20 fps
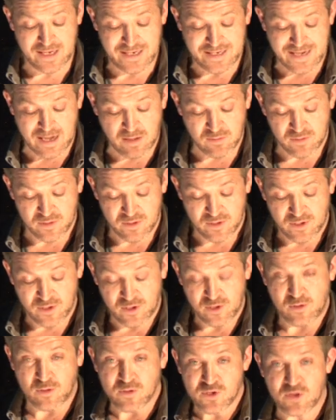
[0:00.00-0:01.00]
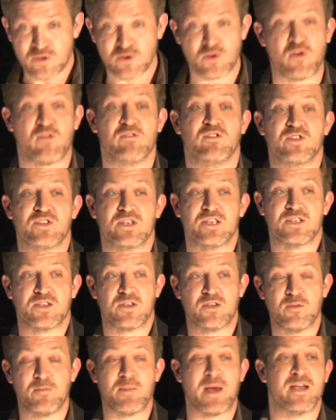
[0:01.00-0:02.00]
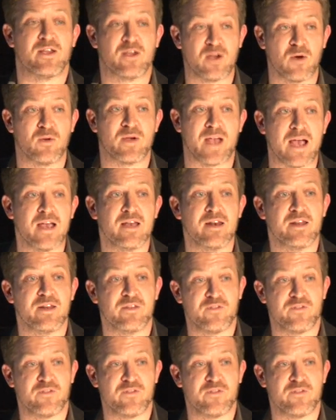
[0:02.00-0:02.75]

Now, those are the currencies that you buy cocaine in.